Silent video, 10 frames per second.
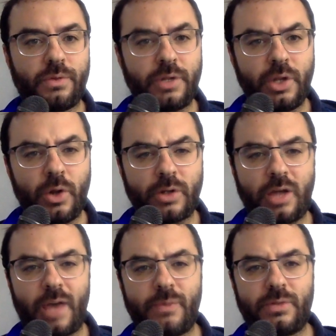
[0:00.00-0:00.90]
the New York
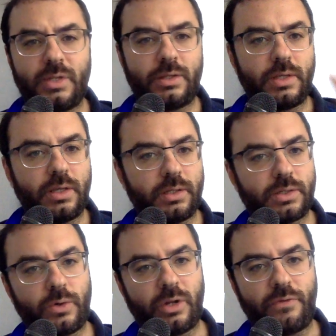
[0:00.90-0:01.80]
Times did this
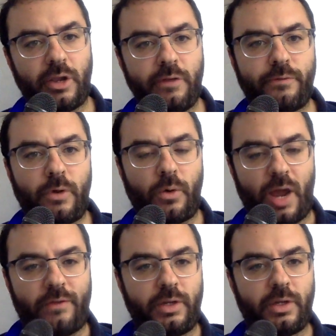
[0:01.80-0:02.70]
sort of
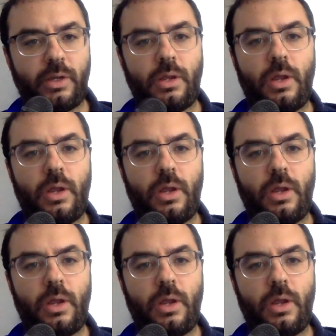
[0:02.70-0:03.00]
infographic